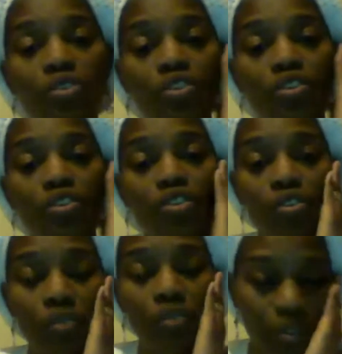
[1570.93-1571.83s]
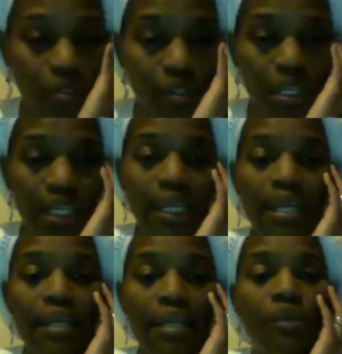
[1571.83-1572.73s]
it is the sugar.
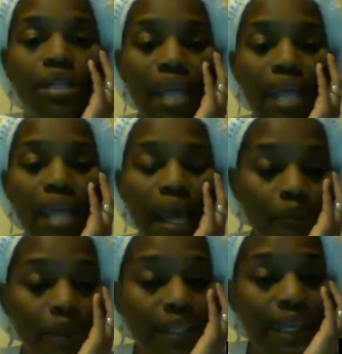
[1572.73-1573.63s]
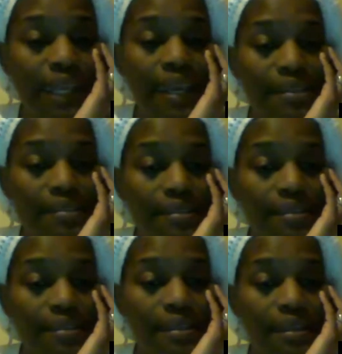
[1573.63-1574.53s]
Then, with that being the
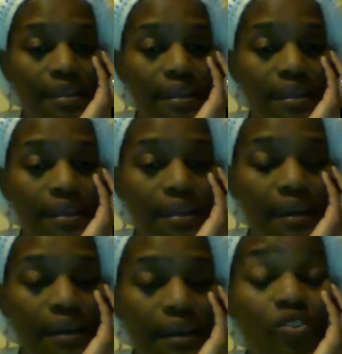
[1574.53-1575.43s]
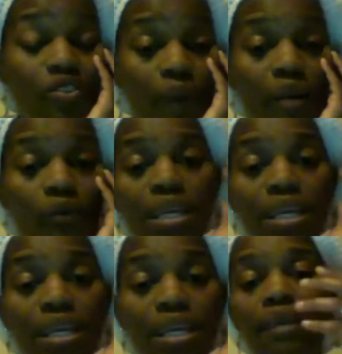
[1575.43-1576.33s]
case, this is where
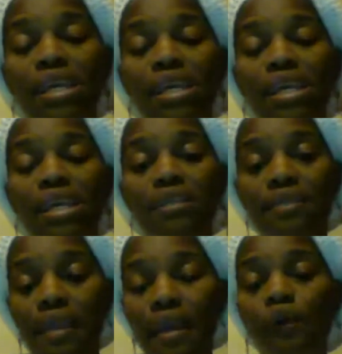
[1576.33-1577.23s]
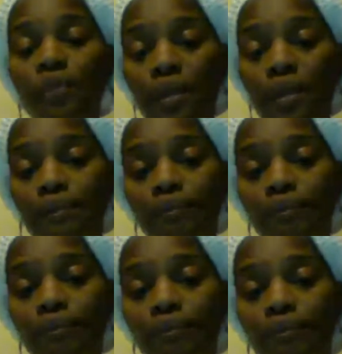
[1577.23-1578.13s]
we can then begin to help them
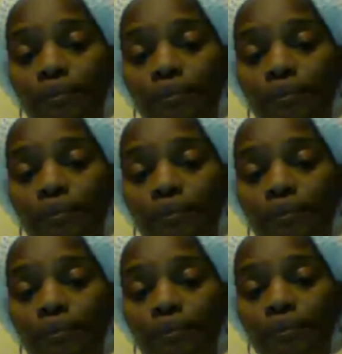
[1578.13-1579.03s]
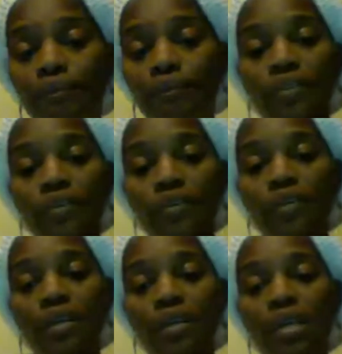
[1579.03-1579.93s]
to go further.